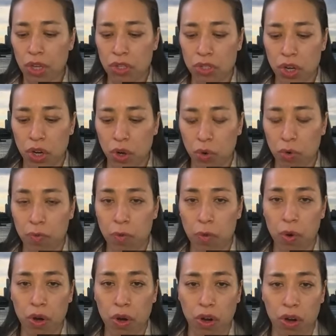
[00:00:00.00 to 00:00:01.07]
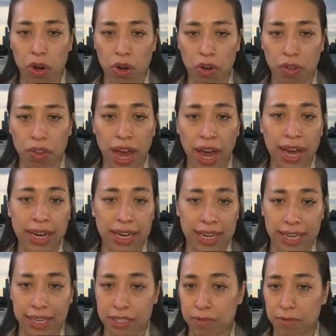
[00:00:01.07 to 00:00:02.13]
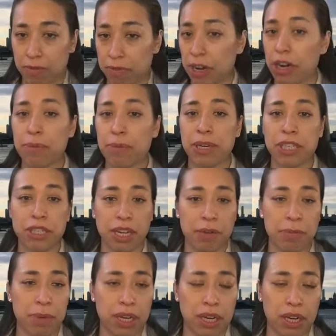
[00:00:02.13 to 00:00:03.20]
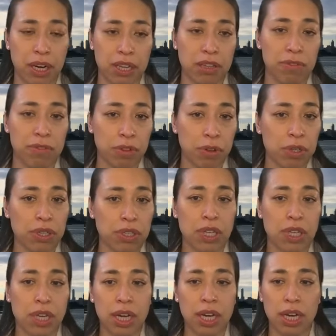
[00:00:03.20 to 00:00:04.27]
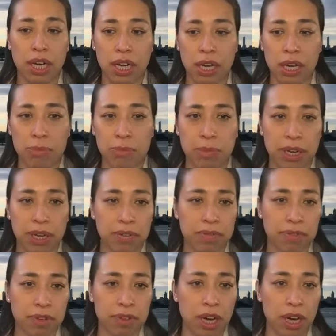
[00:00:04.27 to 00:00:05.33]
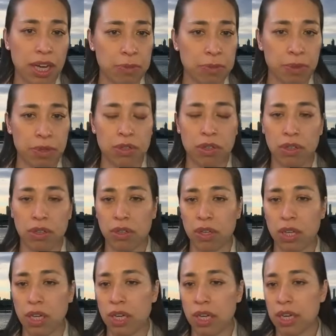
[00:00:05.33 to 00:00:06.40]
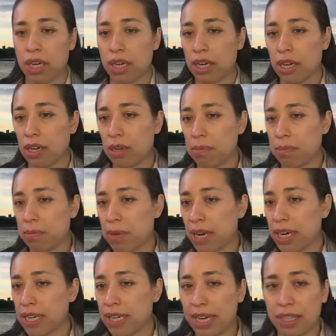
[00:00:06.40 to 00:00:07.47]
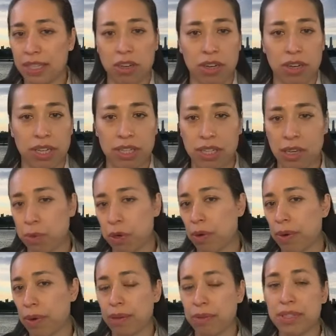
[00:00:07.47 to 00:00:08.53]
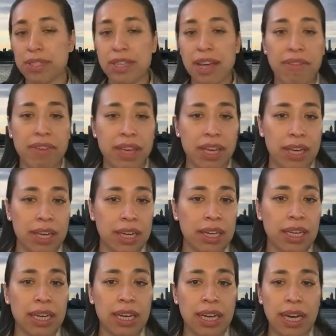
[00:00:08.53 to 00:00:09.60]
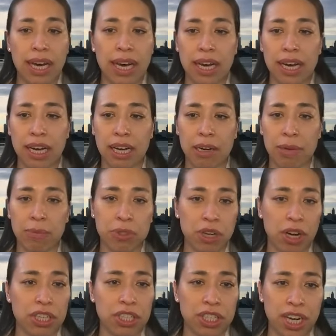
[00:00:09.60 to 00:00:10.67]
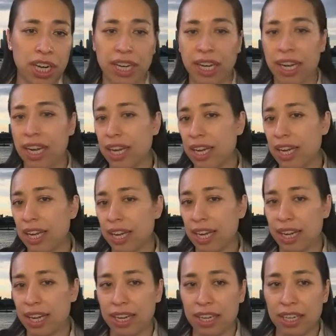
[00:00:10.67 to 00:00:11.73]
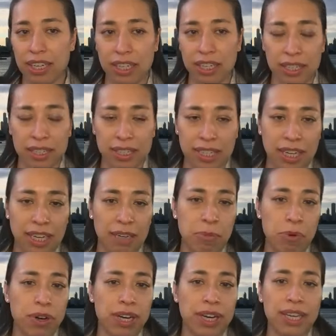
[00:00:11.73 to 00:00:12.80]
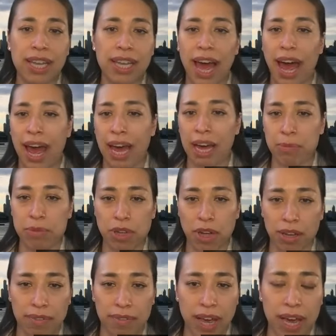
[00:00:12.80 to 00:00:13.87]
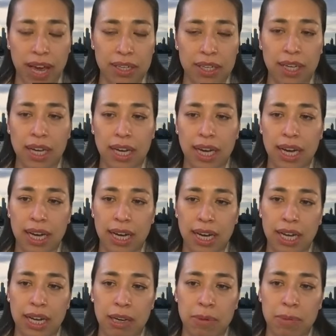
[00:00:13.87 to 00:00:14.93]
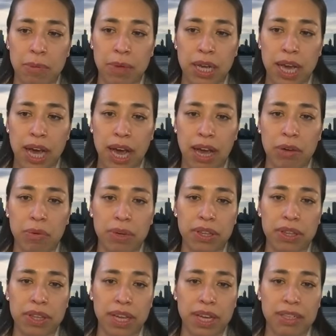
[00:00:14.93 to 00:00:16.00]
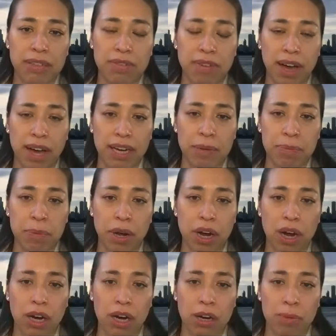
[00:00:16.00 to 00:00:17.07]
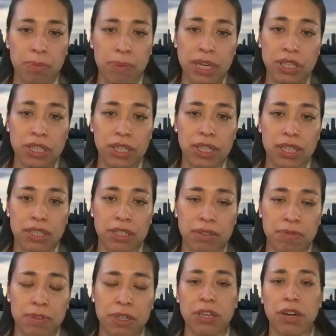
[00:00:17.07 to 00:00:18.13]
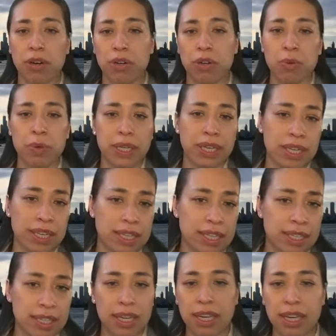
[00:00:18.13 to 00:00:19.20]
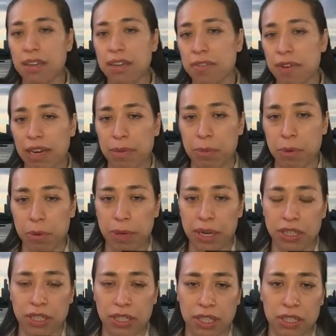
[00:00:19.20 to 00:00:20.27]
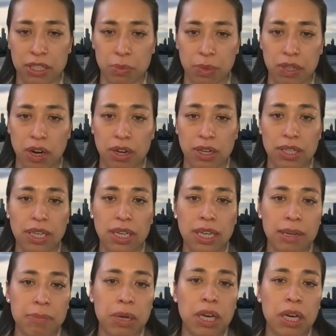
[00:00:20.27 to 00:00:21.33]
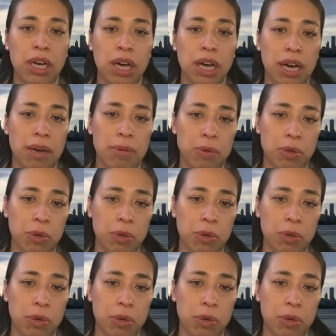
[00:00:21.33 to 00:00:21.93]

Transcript: so for that, it's very much like being on the floors um, of a hospital. Um, my day started somewhere around seven, um, chart checking, seeing morning labs, all of that. Um, I would then divide up our patient list to figure out who we needed to see, divide up our patient list with our team, um,